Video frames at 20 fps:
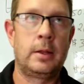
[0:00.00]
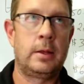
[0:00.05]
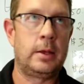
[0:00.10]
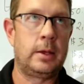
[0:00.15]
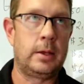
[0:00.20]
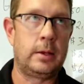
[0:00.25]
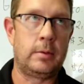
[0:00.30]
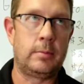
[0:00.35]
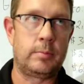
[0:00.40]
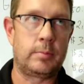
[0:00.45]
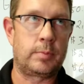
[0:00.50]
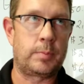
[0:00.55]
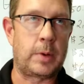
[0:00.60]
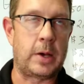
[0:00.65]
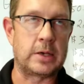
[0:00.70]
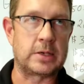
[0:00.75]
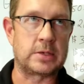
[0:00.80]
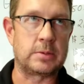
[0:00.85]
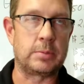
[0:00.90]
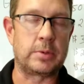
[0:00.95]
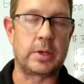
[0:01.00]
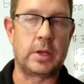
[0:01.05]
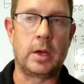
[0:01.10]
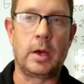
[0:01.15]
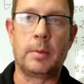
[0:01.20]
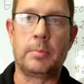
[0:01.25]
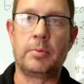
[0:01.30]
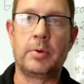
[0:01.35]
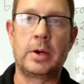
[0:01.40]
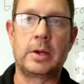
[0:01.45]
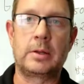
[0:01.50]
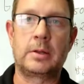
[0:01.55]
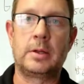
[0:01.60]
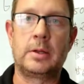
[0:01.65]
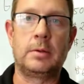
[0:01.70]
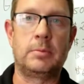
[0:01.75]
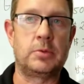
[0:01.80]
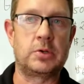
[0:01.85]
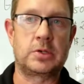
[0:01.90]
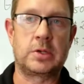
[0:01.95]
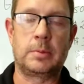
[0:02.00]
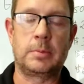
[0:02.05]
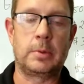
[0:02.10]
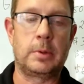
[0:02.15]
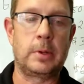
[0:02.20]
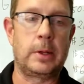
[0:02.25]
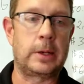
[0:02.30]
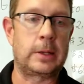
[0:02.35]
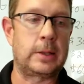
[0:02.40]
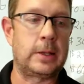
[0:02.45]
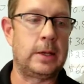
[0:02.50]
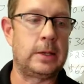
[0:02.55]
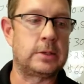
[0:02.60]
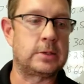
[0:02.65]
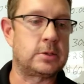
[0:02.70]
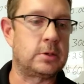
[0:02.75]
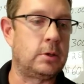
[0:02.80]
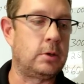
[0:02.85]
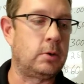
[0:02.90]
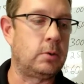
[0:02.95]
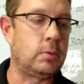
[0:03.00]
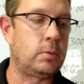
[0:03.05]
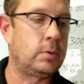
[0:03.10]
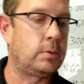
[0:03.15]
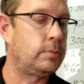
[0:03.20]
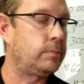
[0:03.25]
and possibly uprate them or something like that. So,